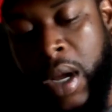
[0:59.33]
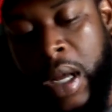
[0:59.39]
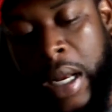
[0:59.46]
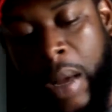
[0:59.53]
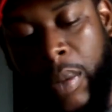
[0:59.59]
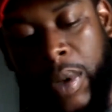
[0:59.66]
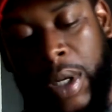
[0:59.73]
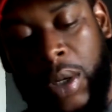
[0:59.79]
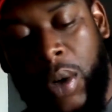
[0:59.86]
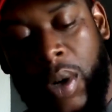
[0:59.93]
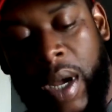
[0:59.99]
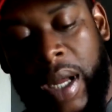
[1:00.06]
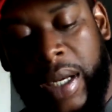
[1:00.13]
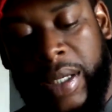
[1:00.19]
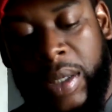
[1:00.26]
and we're going to go
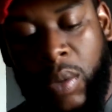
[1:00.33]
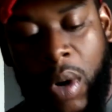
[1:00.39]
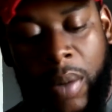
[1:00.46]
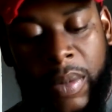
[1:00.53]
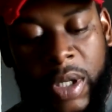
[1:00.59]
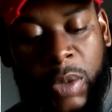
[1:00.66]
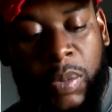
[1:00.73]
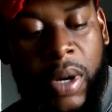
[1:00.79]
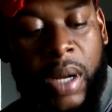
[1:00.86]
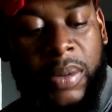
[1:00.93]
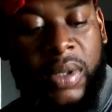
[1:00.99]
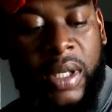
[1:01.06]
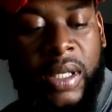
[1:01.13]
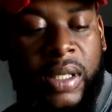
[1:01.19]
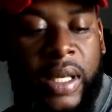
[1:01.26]
ahead and deworm these pups
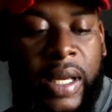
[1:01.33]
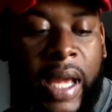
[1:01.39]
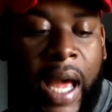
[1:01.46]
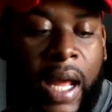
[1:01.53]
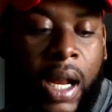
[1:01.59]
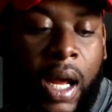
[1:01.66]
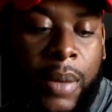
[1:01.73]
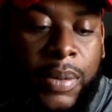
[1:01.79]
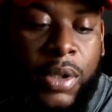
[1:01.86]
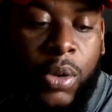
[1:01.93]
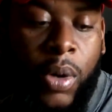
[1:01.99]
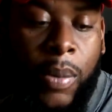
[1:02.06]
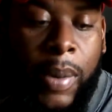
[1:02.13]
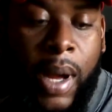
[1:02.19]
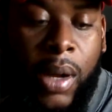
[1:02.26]
since they got up to
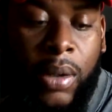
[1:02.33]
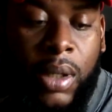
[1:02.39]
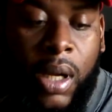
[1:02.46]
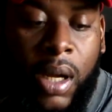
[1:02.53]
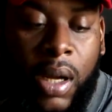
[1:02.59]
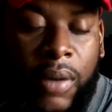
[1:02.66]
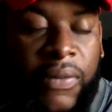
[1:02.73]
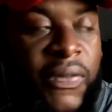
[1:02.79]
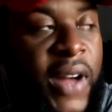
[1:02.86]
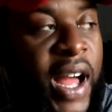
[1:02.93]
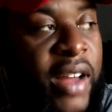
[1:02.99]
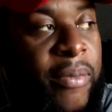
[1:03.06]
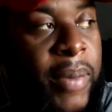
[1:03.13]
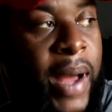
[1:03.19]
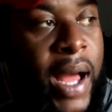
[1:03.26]
about
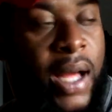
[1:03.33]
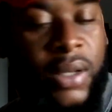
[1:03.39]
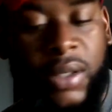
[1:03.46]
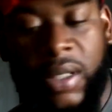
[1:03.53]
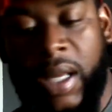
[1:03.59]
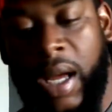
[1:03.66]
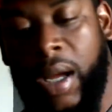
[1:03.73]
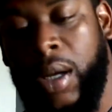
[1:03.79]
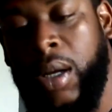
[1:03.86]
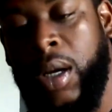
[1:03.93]
5 pounds now.